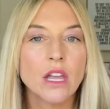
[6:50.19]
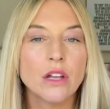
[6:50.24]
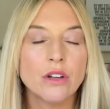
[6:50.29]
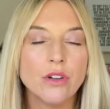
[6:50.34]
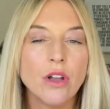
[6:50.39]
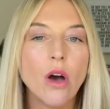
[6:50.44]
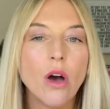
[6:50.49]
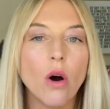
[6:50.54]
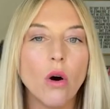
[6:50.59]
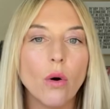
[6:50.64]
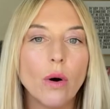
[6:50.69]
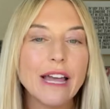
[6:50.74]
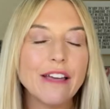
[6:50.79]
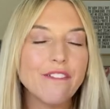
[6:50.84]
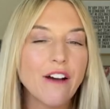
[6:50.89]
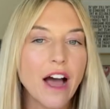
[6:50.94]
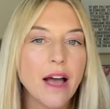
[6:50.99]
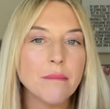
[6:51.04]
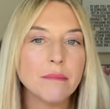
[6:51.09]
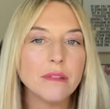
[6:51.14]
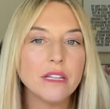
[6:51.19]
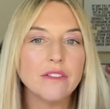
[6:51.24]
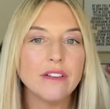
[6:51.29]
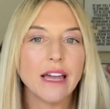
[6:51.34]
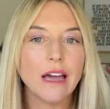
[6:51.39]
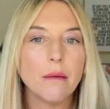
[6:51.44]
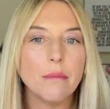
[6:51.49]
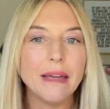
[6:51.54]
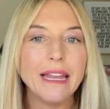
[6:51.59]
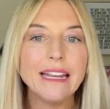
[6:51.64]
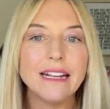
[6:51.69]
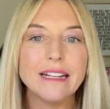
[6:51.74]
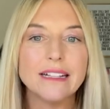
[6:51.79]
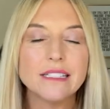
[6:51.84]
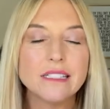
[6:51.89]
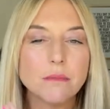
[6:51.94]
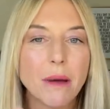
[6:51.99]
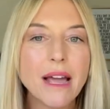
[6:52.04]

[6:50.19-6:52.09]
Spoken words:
No, if I'm living at maintenance,